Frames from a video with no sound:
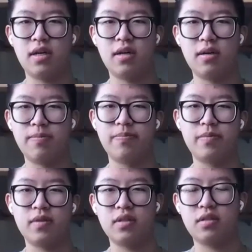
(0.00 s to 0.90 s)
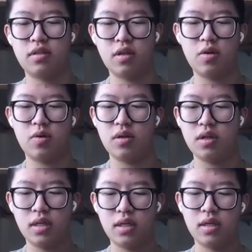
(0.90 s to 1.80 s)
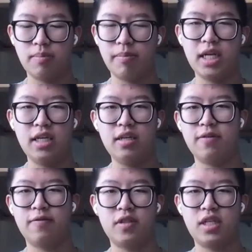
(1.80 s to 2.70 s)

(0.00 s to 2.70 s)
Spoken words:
Um, so many of